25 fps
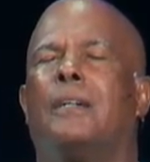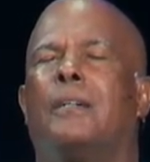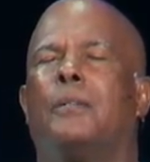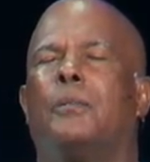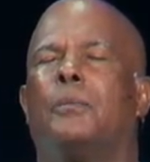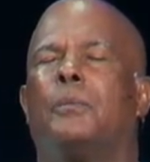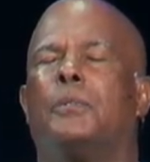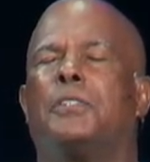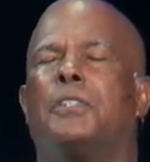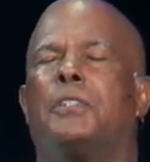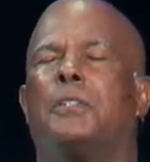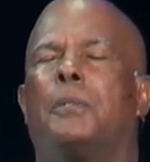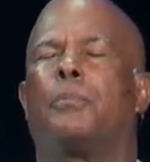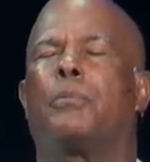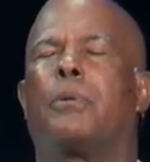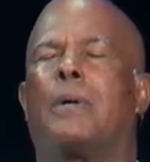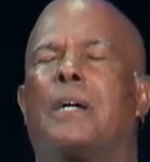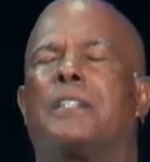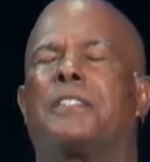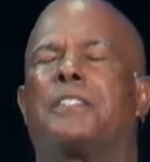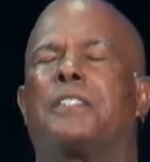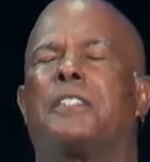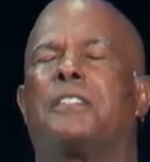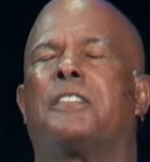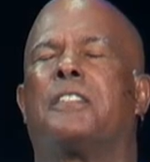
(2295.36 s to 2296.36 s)
was in the
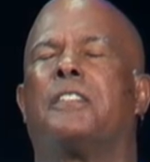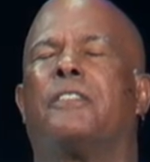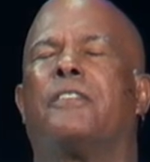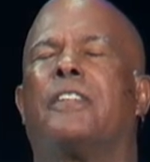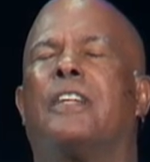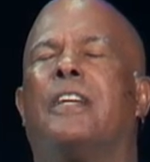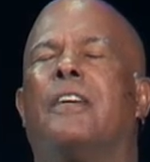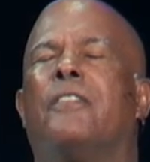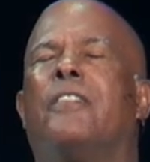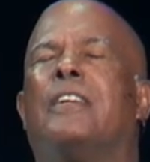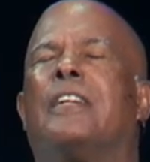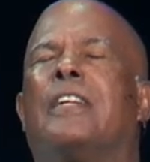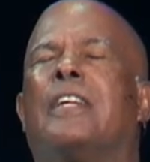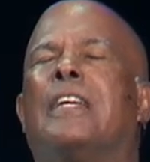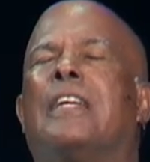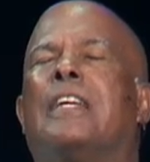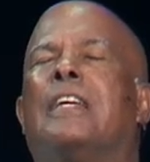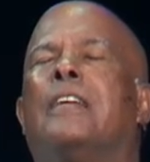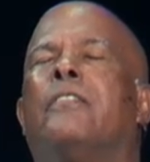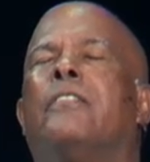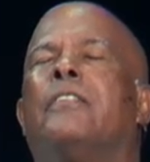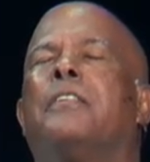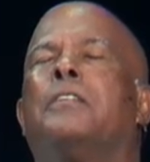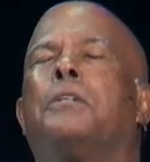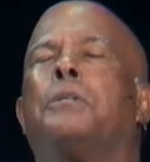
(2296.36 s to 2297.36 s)
process of giving
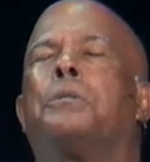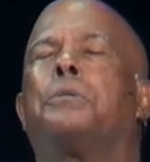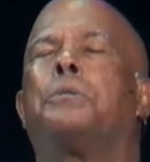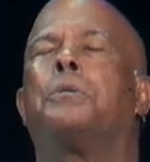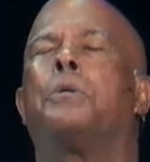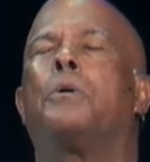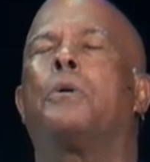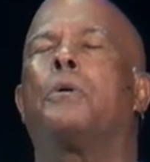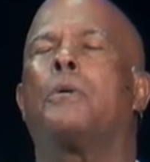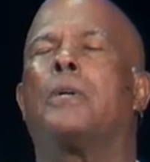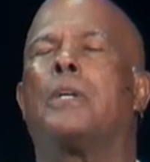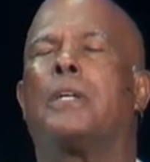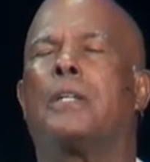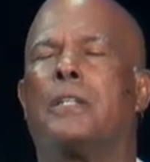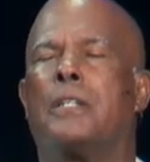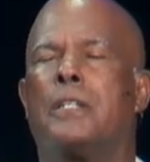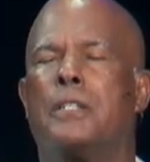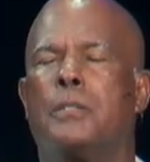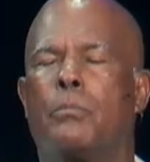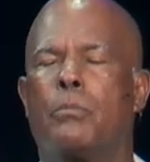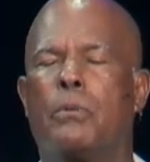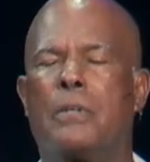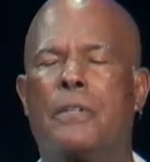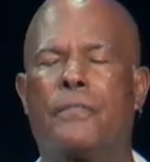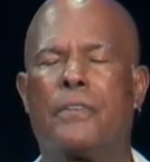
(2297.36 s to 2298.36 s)
even during
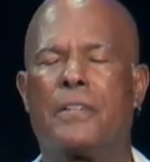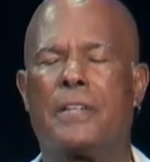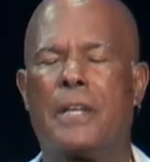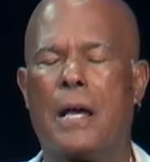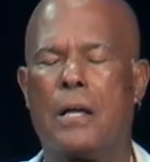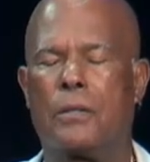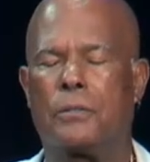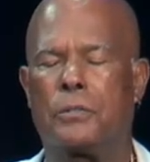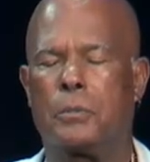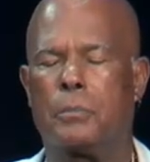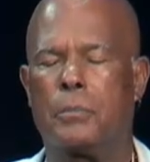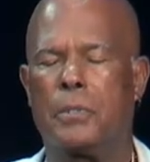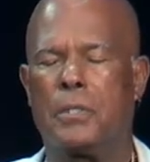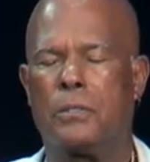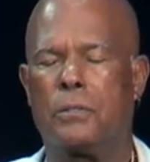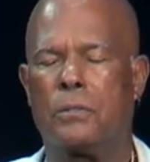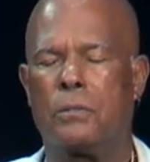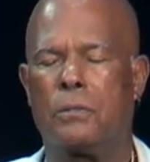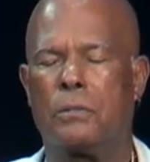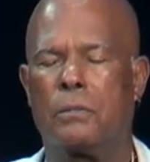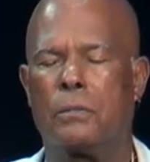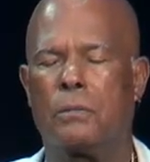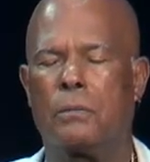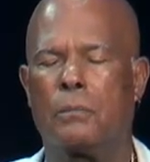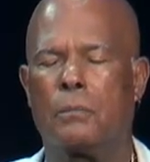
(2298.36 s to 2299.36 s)
these brief
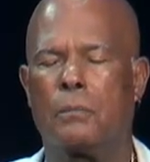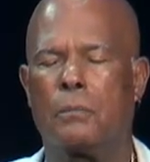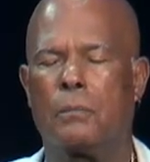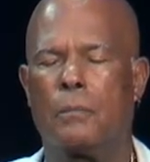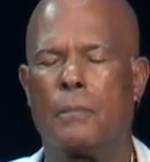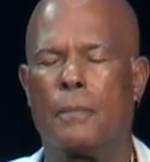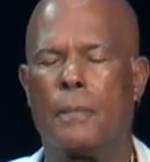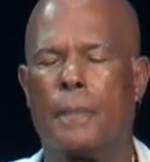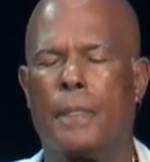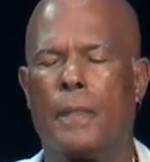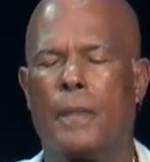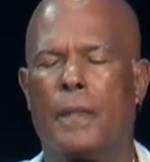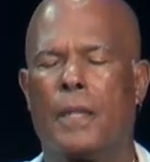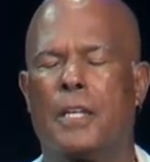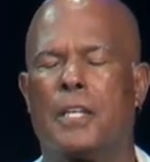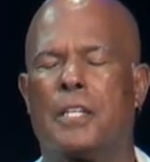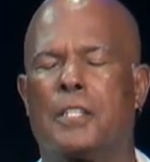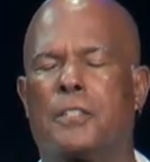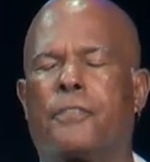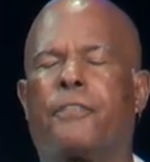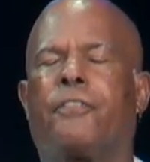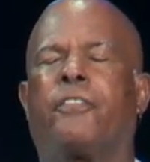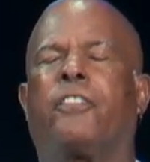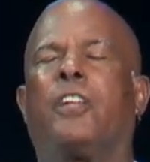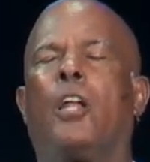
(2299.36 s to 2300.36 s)
announcements. And
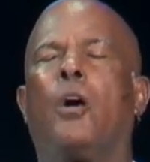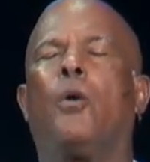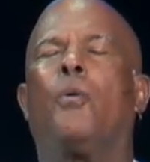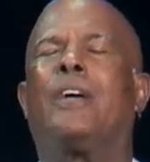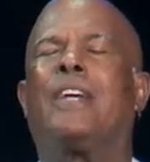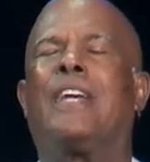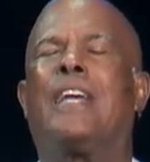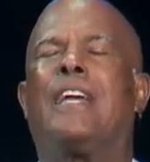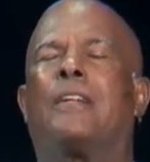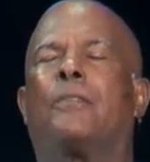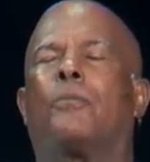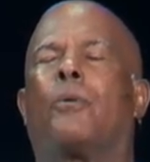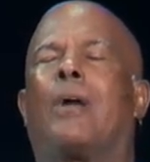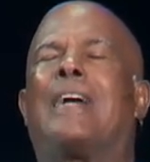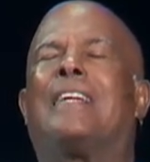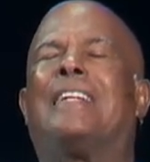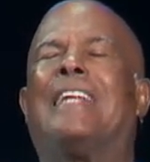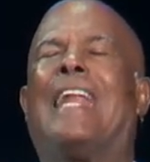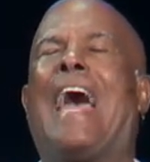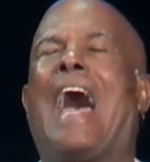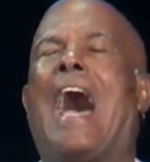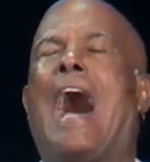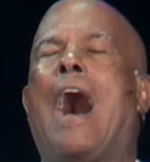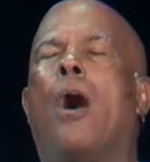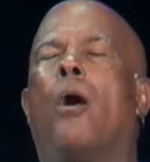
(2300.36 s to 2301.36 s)
it's flowing in right
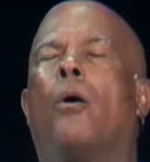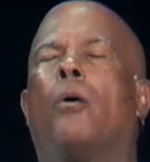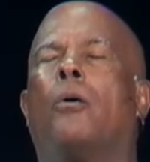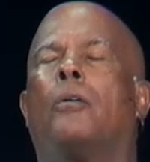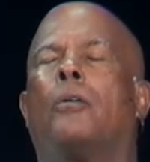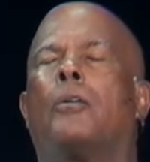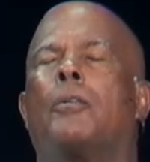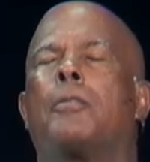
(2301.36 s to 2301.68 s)
now.